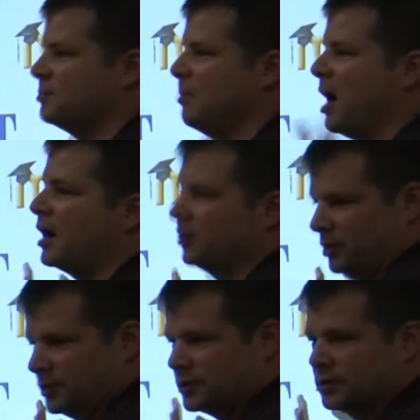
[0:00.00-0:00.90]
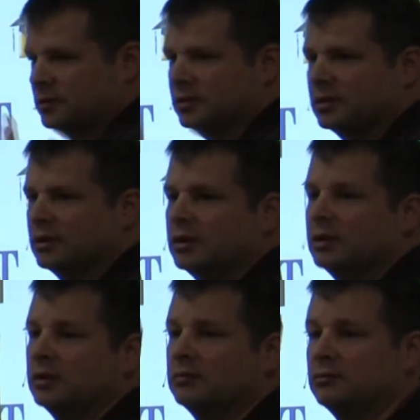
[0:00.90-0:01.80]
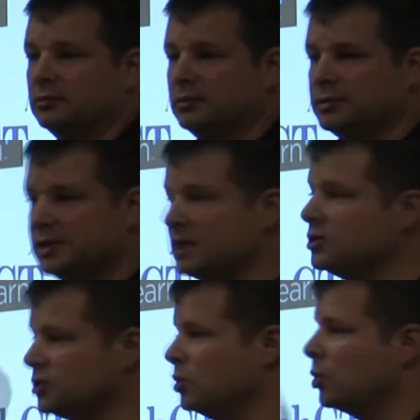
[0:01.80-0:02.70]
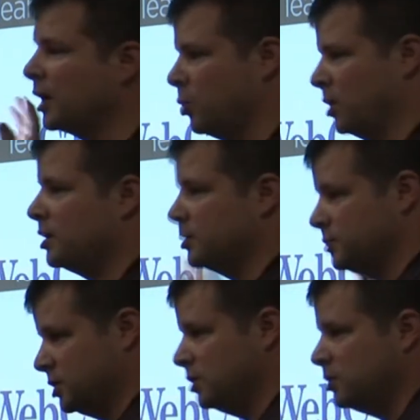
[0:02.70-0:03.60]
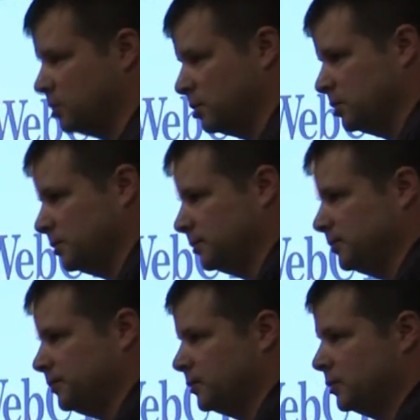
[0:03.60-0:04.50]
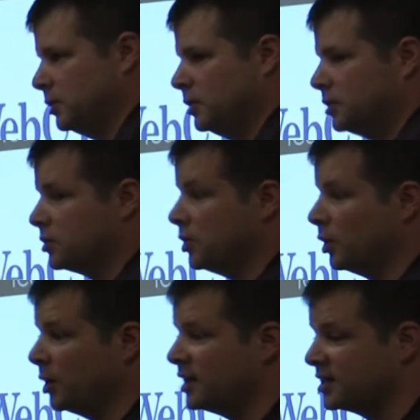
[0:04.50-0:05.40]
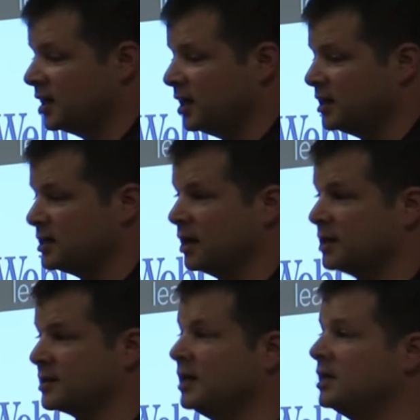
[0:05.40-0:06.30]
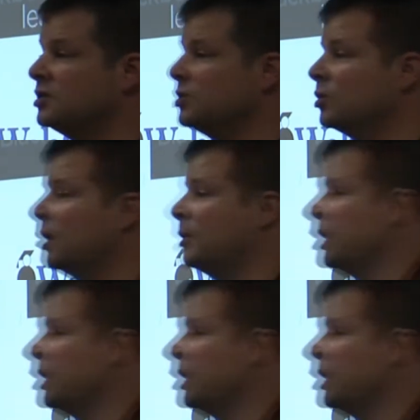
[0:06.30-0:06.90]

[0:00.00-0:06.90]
models didn't do what I wanted them to do. So the only way it's going to get done is I need to do it on my